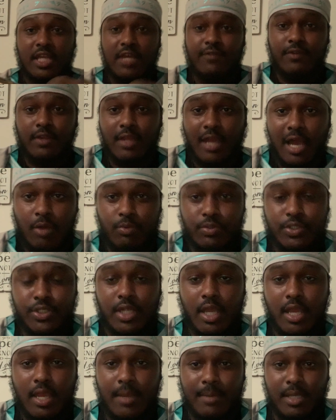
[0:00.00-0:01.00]
Savior Yahweh
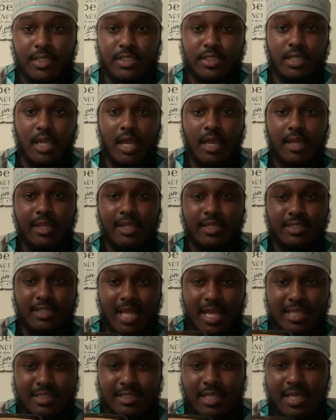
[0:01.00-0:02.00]
Shai HaMashiach in these
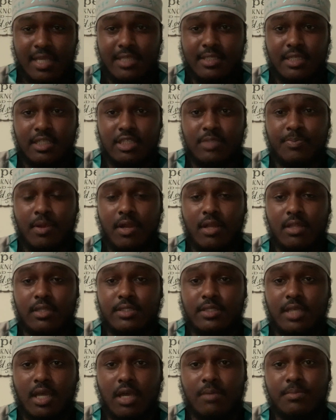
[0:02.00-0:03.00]
last days and these perilous
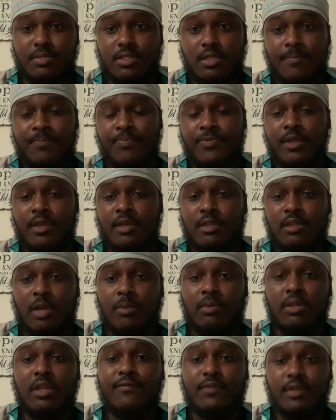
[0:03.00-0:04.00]
times that
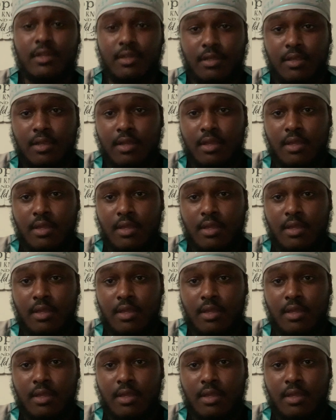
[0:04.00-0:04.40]
we're living in.